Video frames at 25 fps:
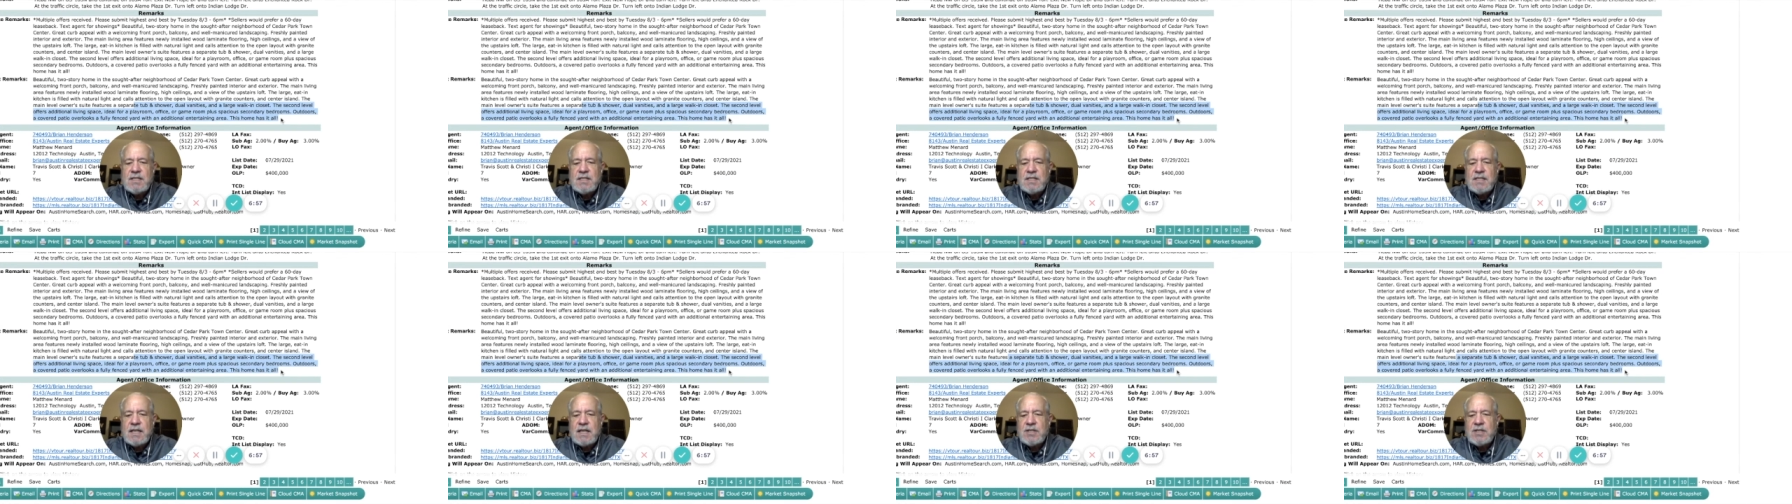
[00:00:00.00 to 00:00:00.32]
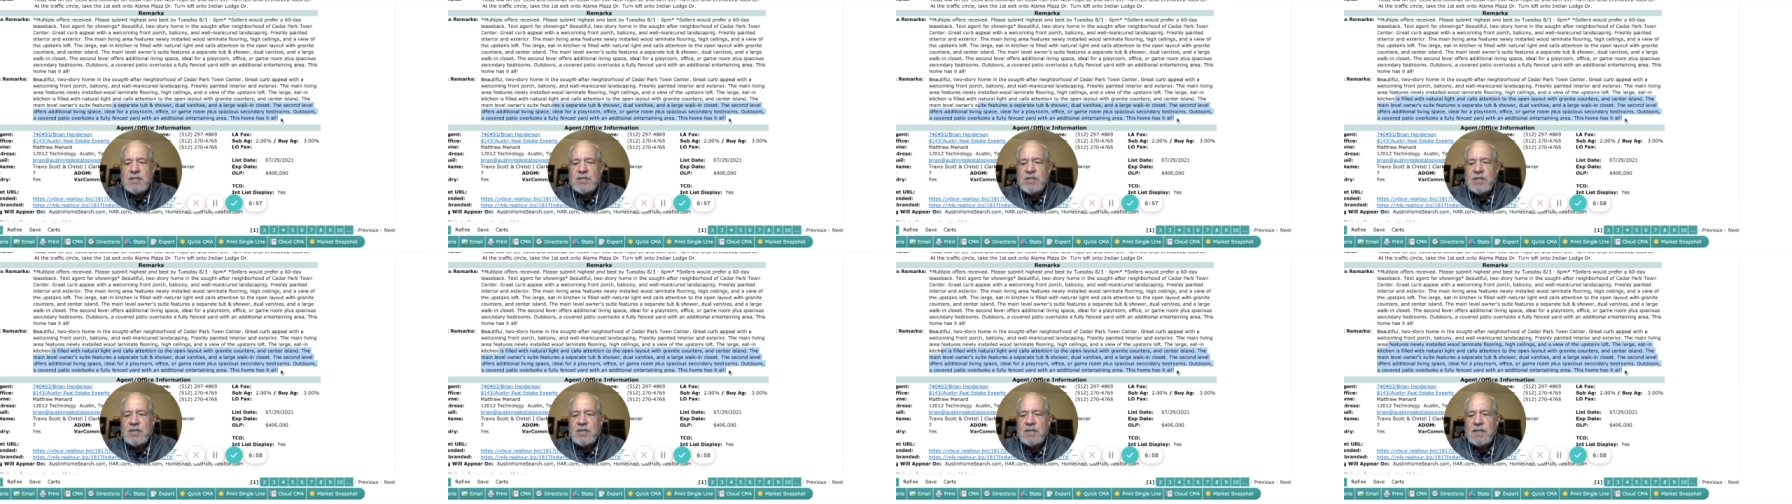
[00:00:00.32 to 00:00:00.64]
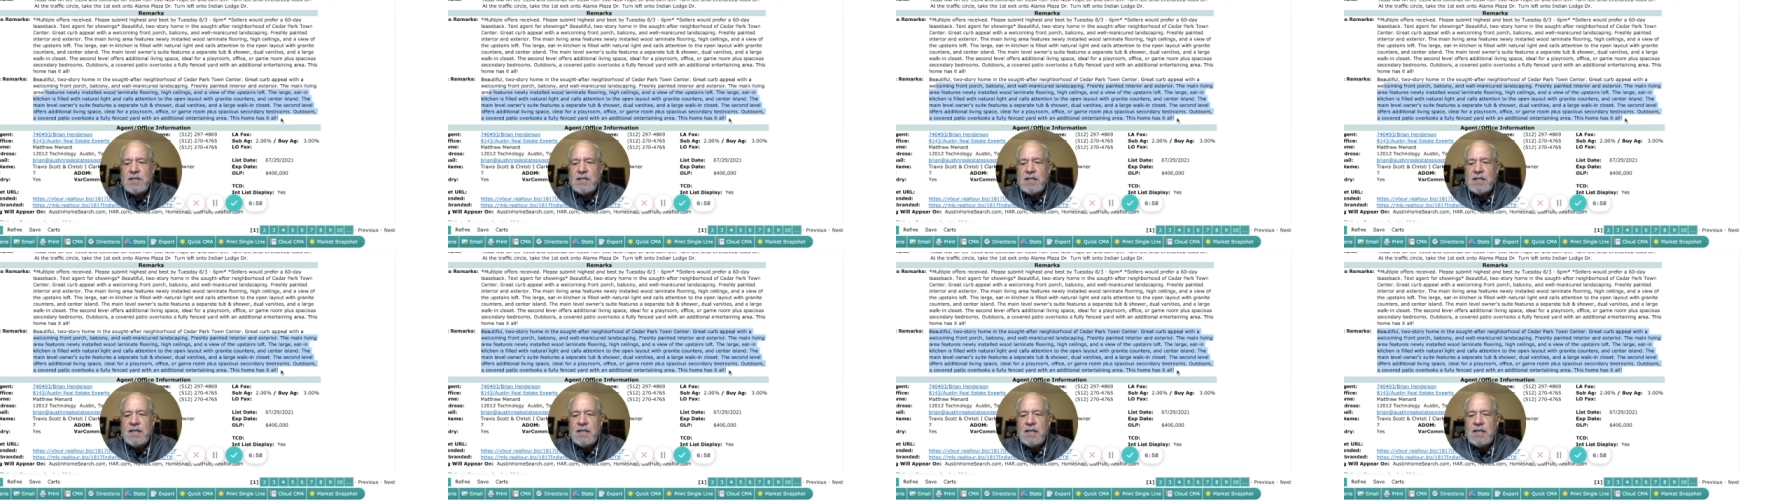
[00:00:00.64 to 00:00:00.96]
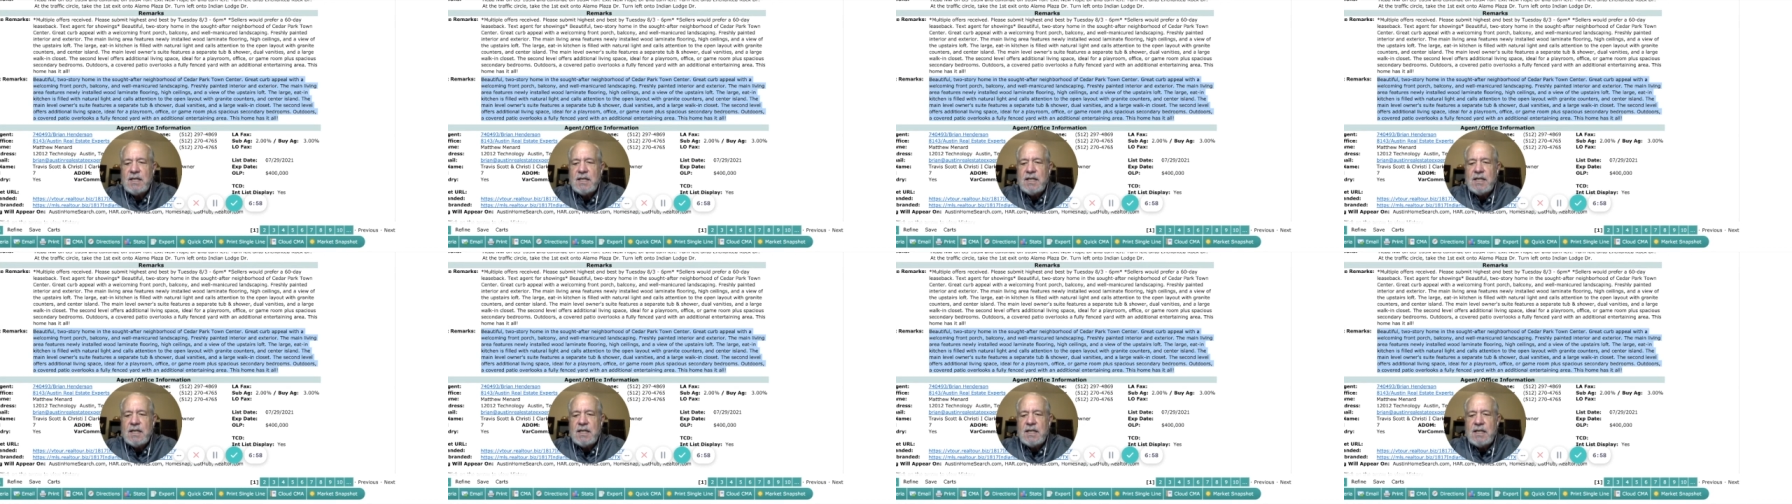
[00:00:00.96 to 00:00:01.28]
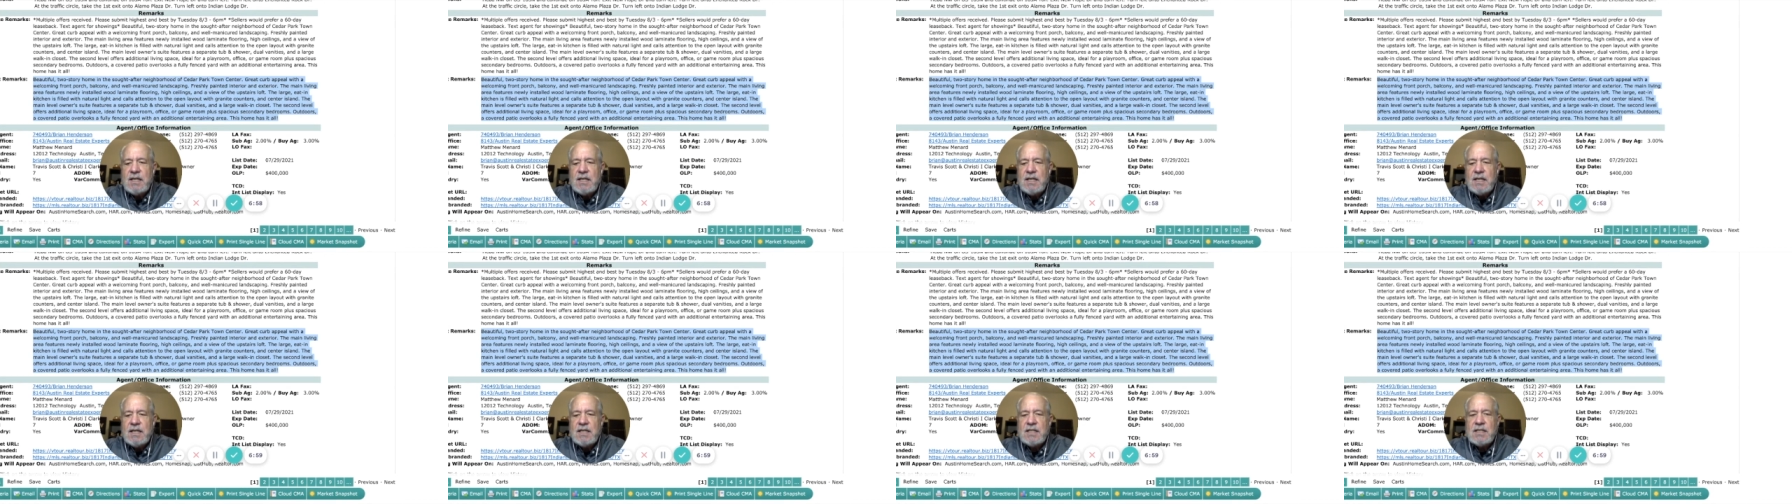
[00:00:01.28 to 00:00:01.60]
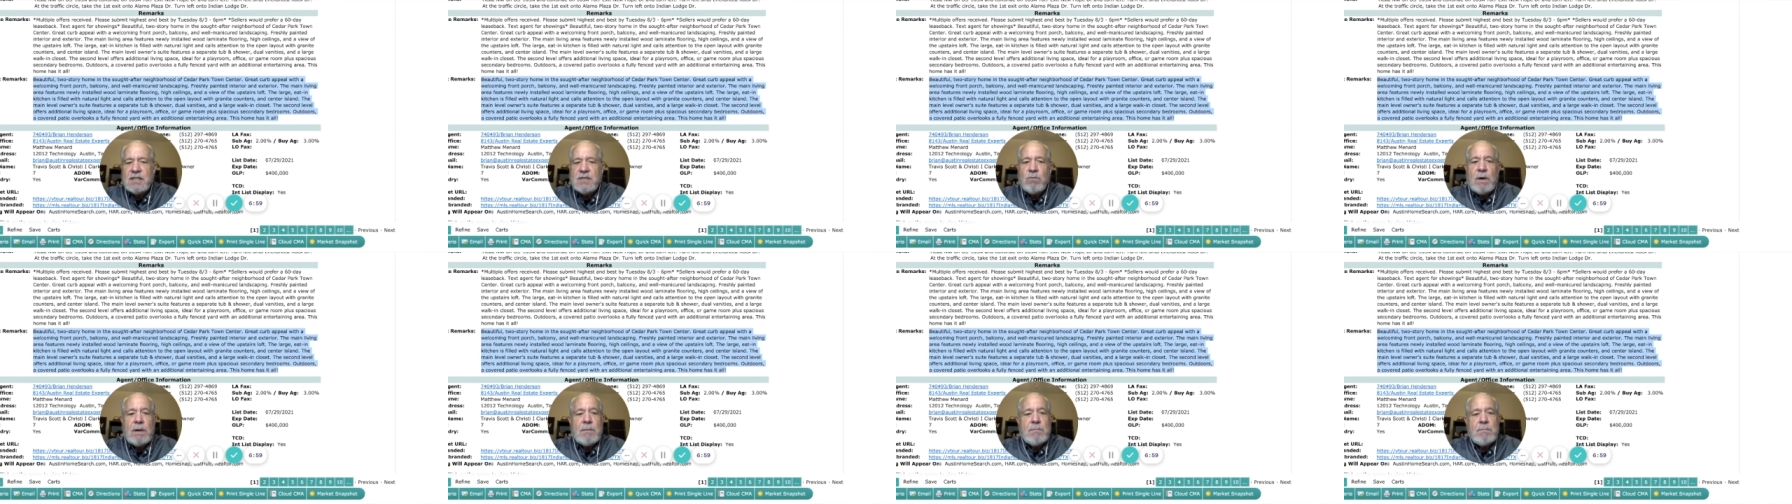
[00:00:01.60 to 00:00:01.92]
section
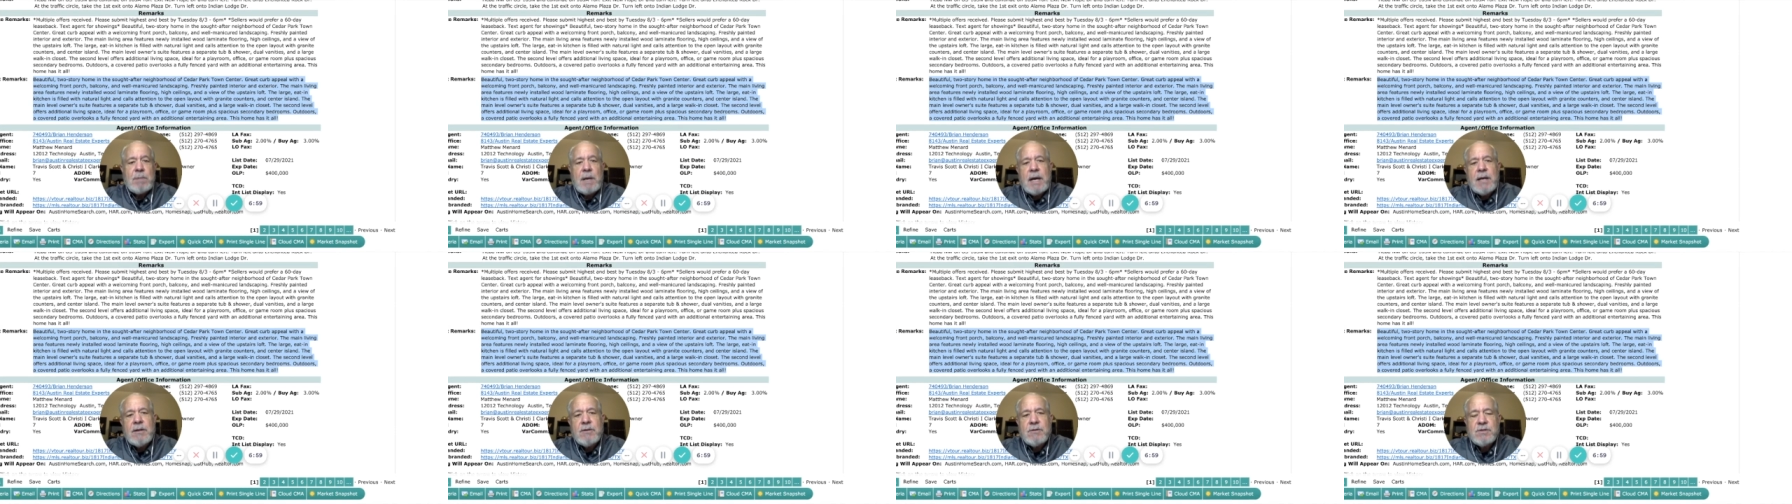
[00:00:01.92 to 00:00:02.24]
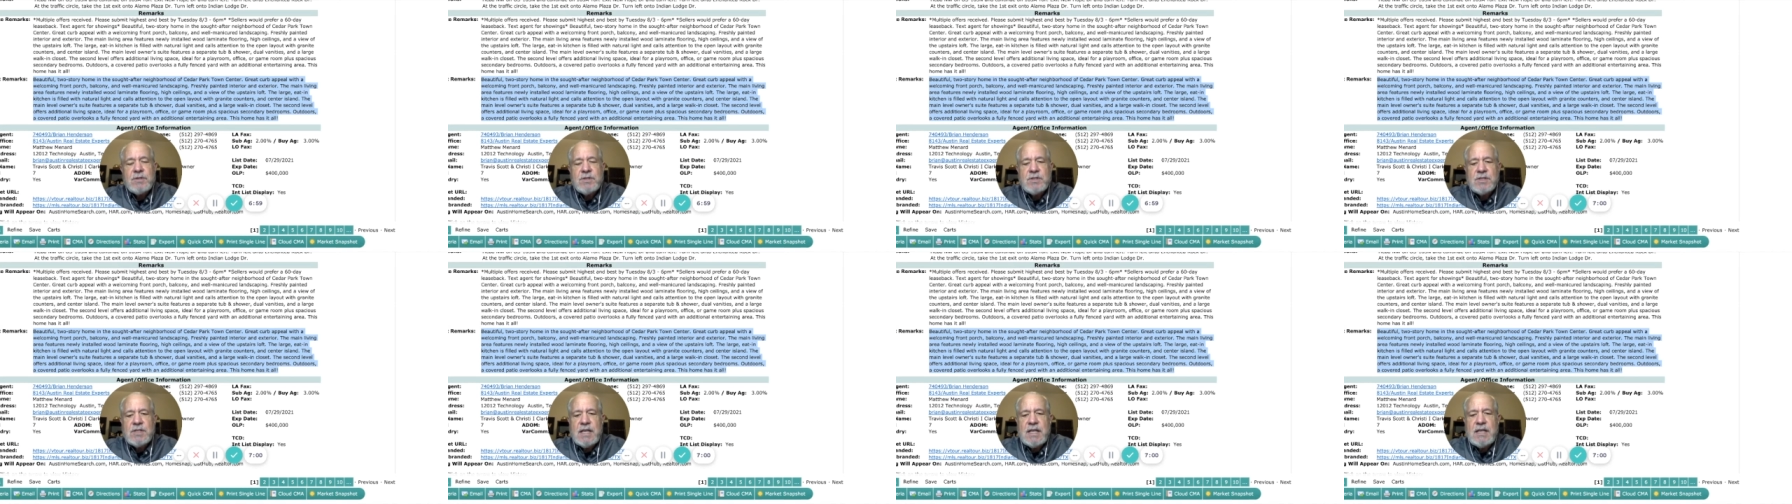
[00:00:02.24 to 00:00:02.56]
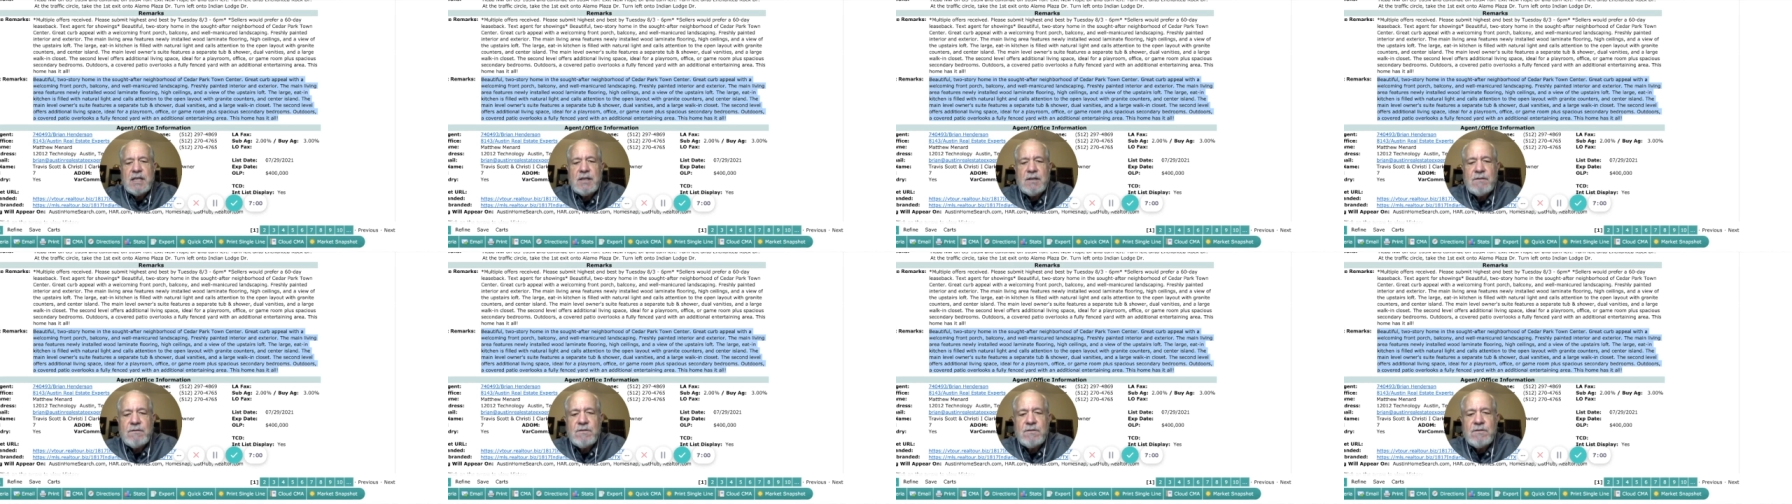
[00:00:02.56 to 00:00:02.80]
is what buyers see.